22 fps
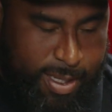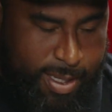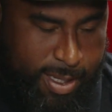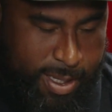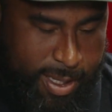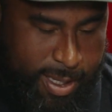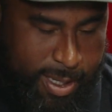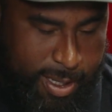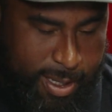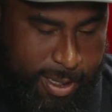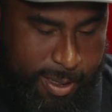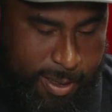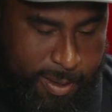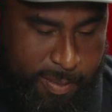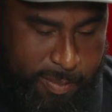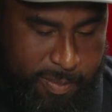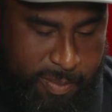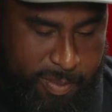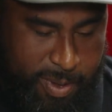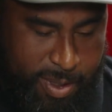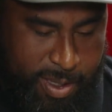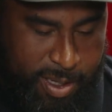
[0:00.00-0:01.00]

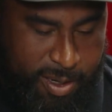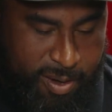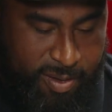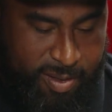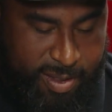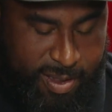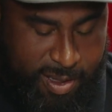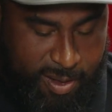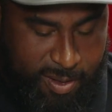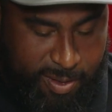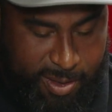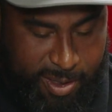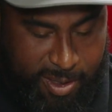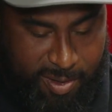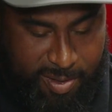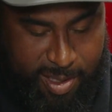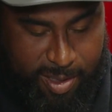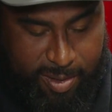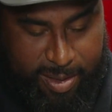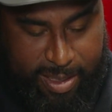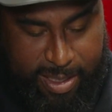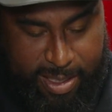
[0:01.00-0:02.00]
And I'll sell
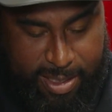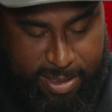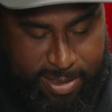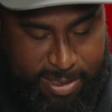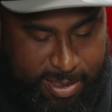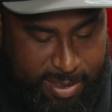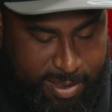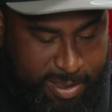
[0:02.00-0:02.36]
those. I'll get to